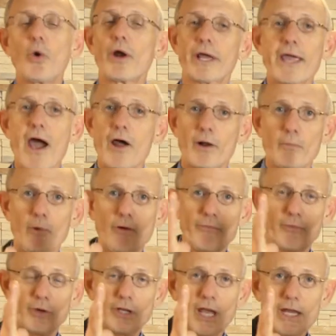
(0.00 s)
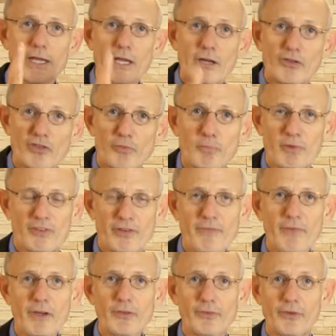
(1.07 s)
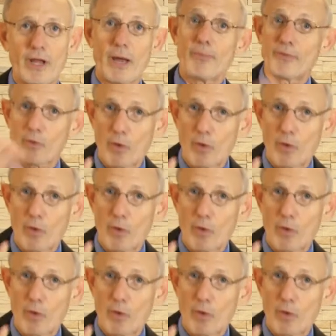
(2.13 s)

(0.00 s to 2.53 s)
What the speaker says: are accountable for taking specific steps